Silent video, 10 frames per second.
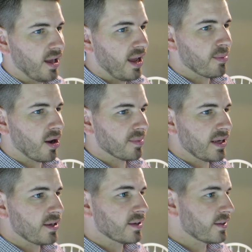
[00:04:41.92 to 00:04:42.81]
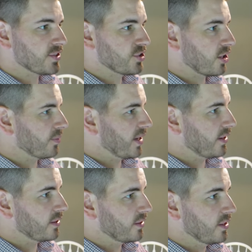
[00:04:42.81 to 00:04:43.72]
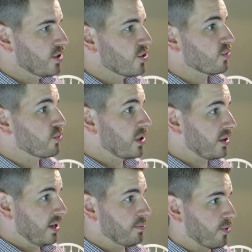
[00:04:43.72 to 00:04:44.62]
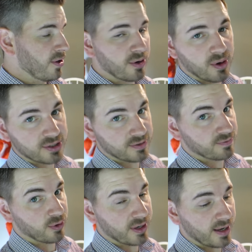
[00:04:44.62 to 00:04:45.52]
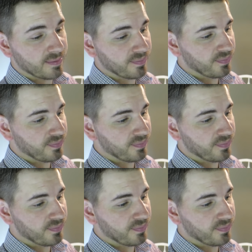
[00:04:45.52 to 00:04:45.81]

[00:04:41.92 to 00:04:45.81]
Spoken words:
Hey, Mommy, it's Jeremy. Really important question for you.